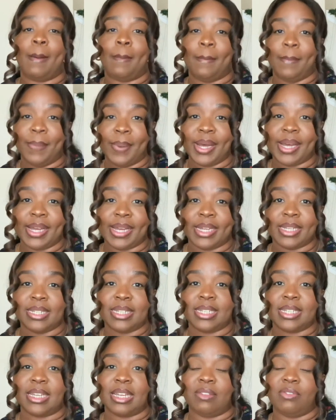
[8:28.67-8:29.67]

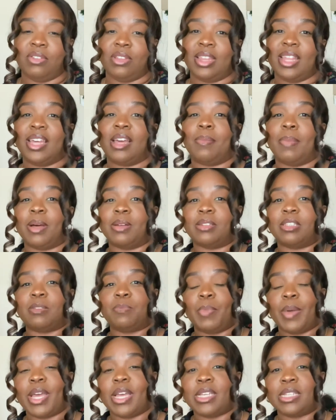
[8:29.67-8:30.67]
But if you think about
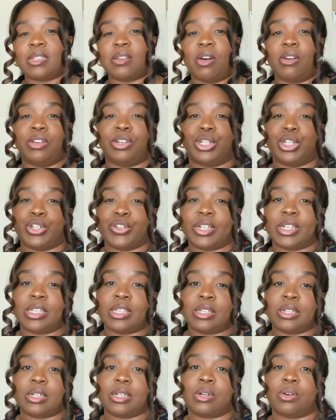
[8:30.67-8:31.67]
space on your
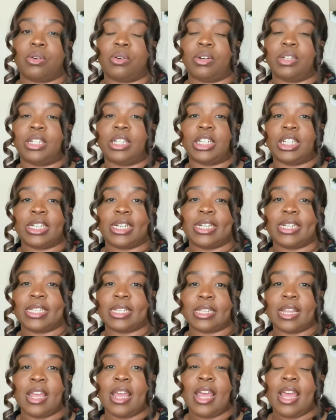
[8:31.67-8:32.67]
dresser or on your
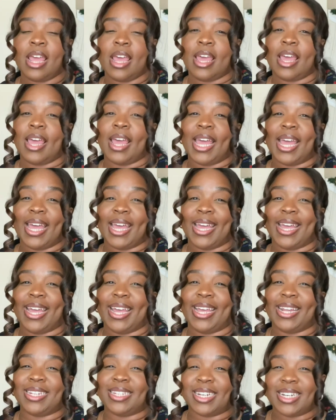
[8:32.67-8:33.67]
chest,
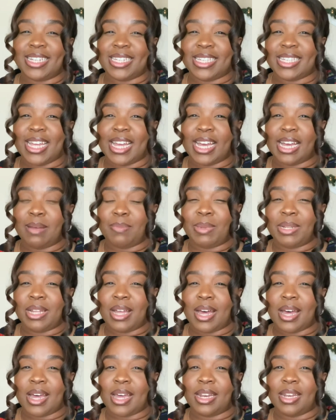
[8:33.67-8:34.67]
it does take up a
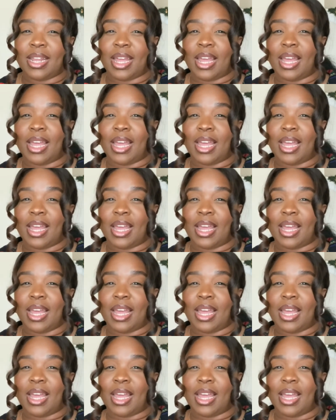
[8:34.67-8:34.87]
lot.